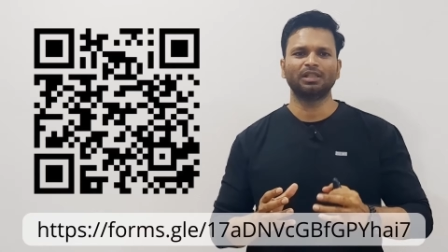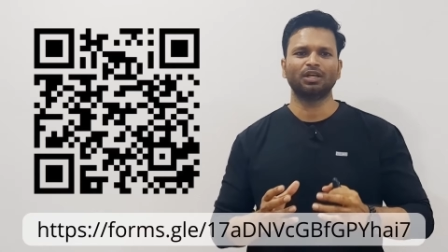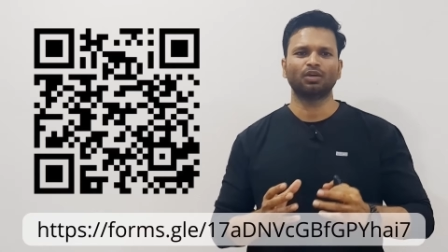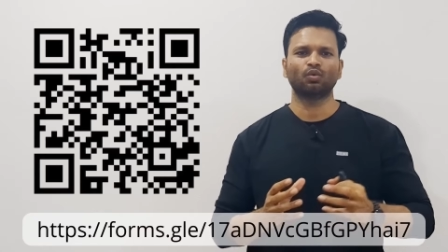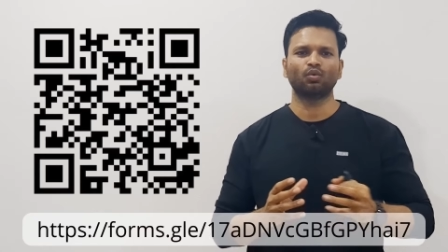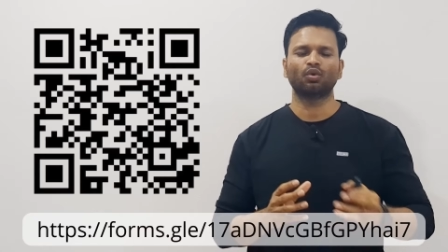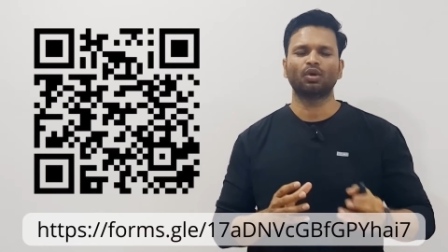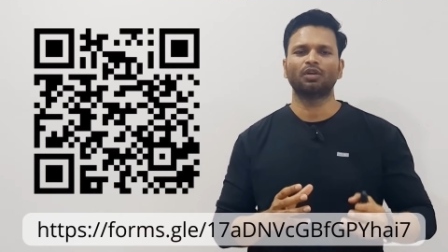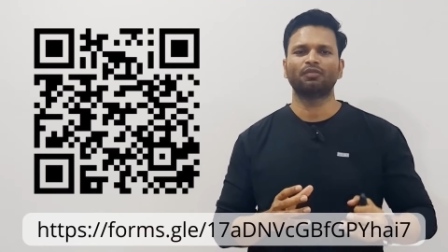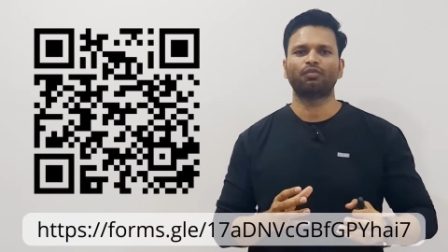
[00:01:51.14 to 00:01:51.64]
fill
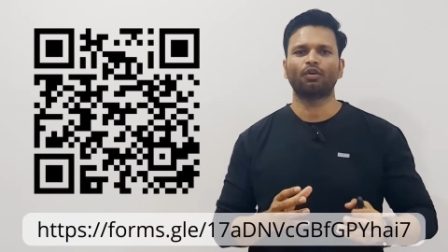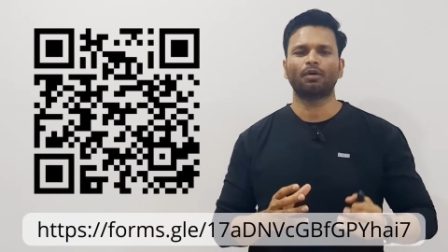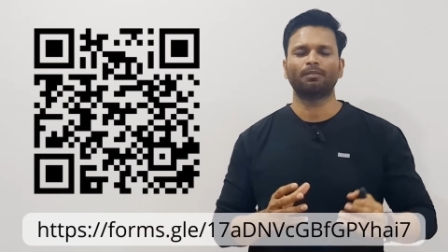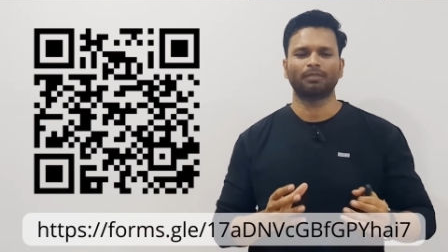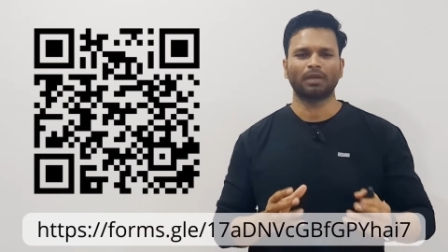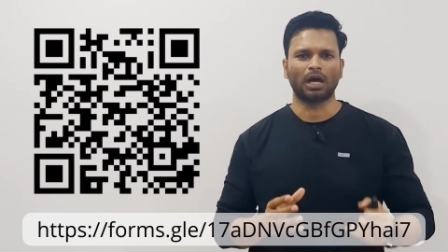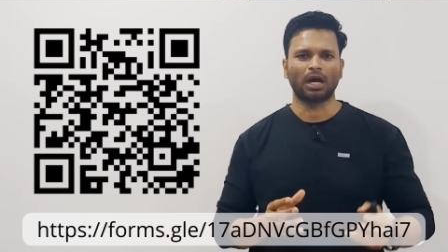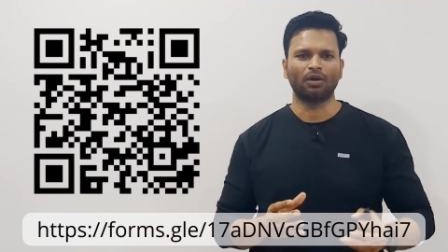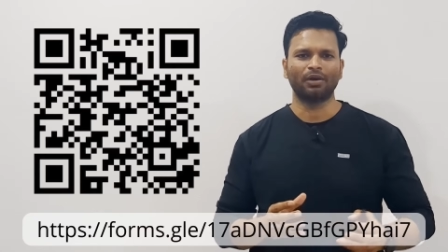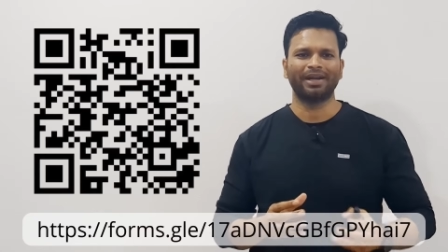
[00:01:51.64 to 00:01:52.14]
the Google
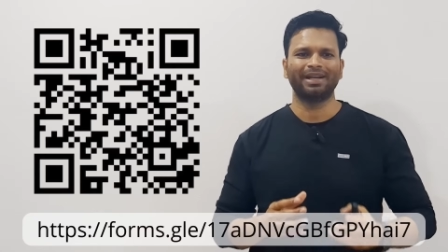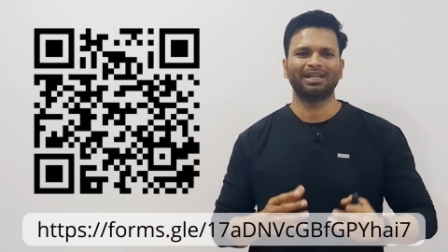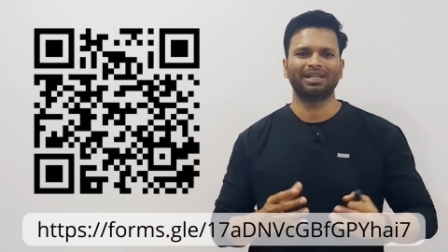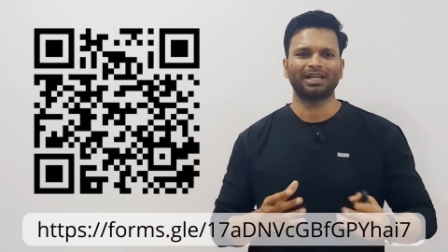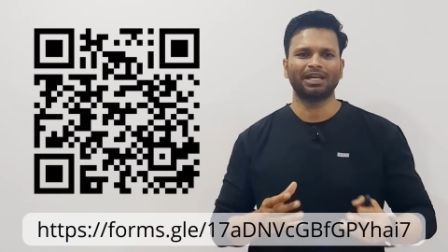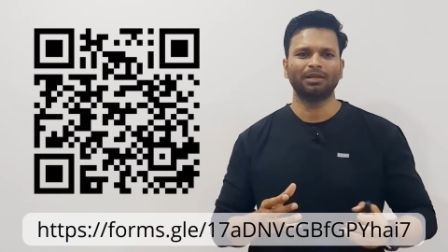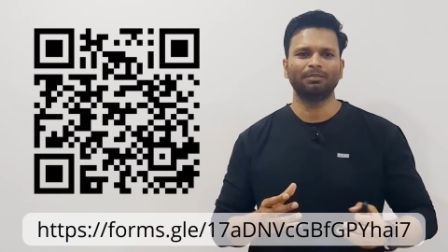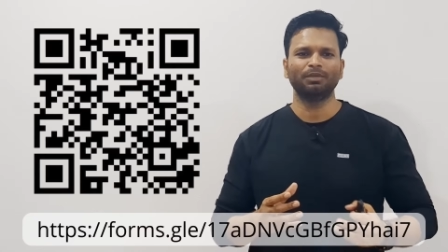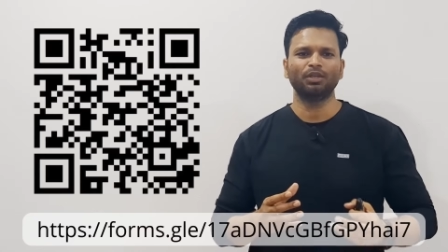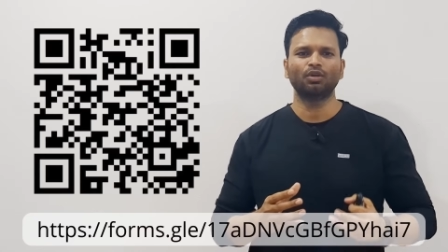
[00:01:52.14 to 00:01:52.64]
form now
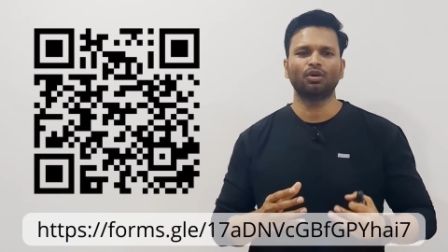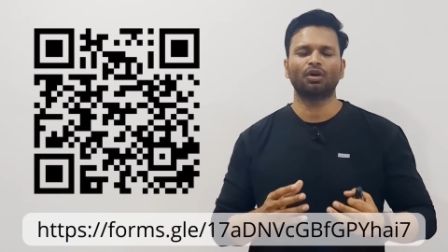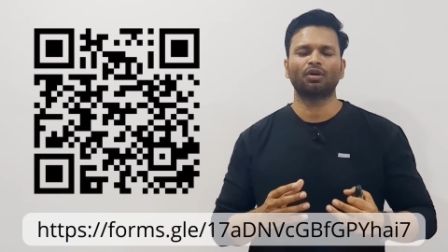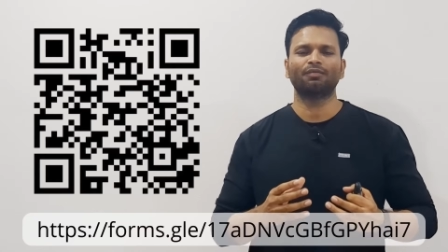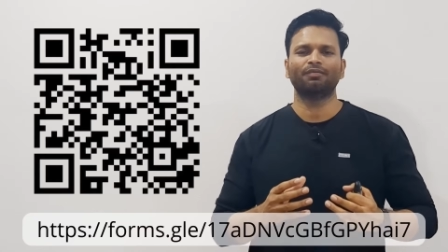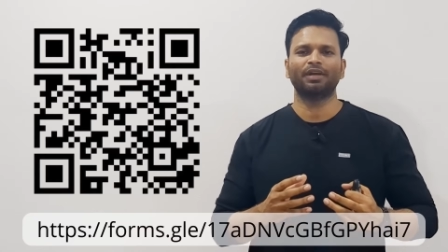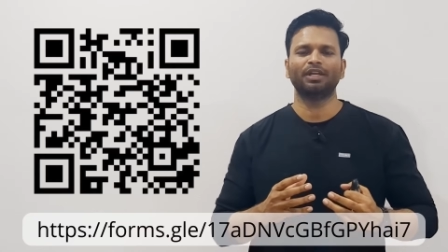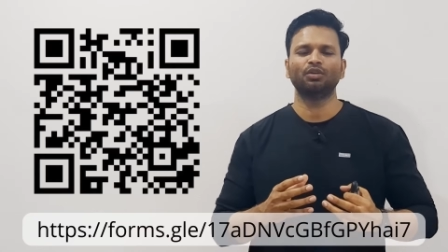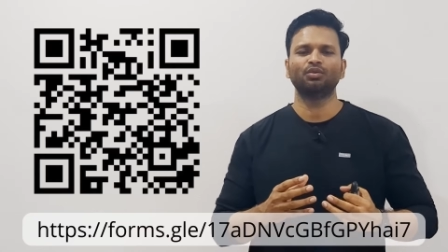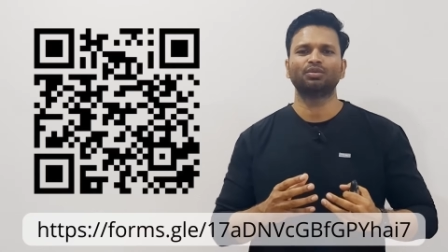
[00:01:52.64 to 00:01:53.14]
and tell me
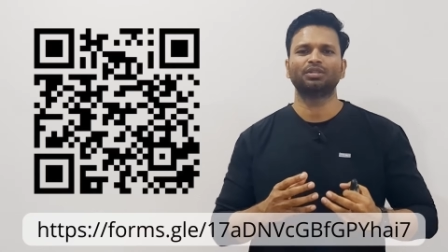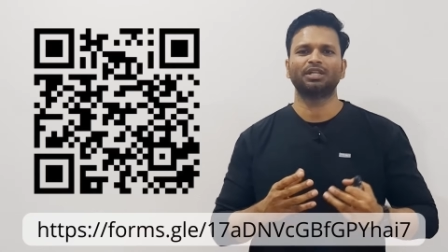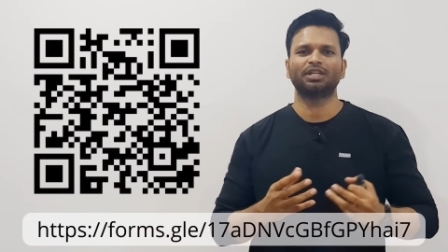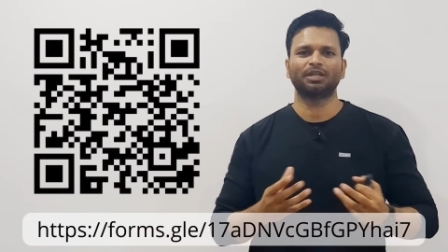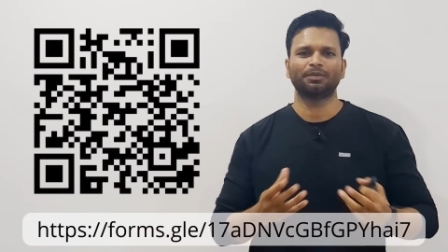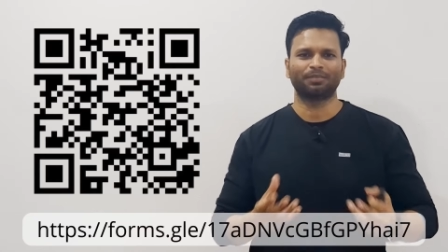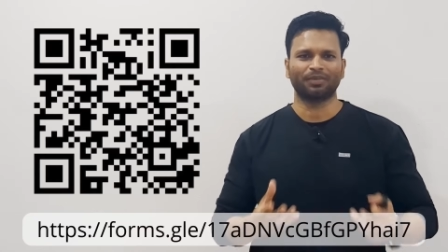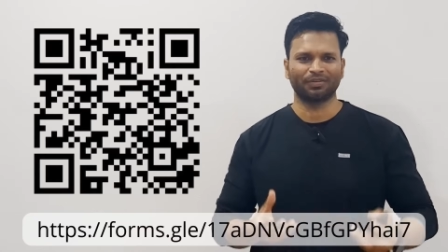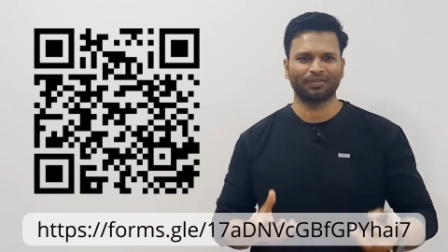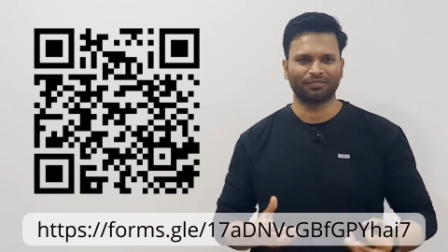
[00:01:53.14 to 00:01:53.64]
your venue
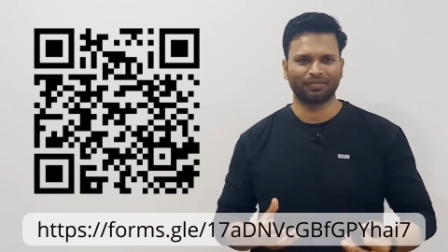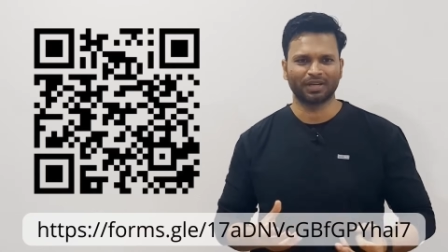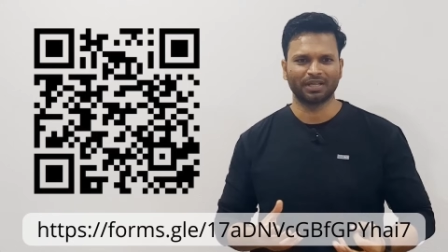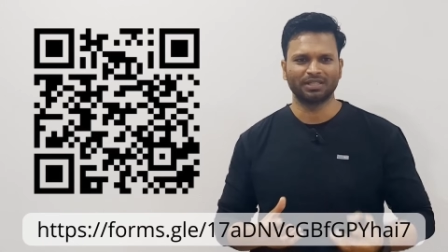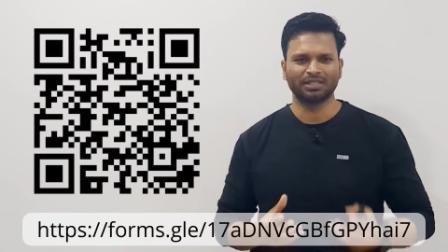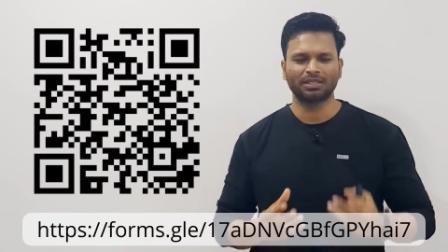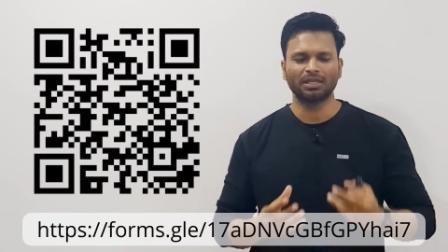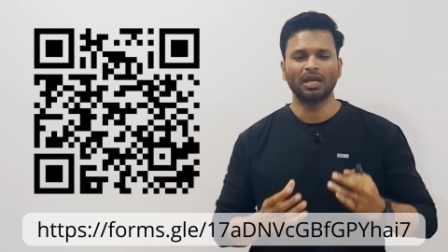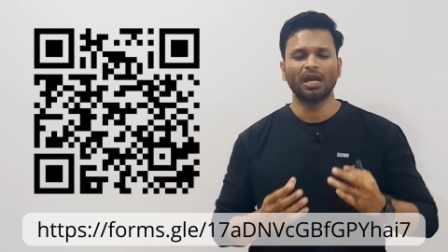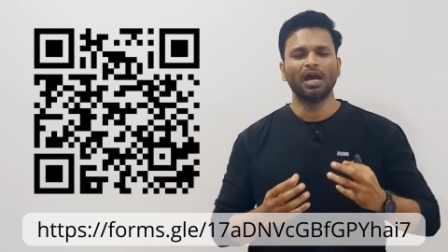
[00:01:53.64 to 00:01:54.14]
city
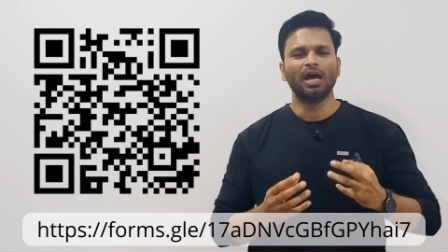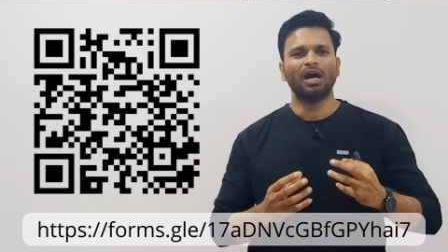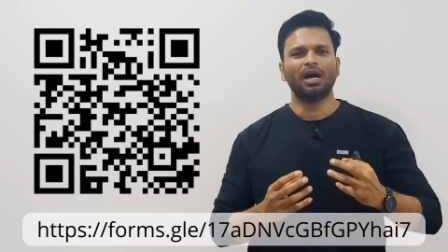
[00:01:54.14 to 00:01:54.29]
preference,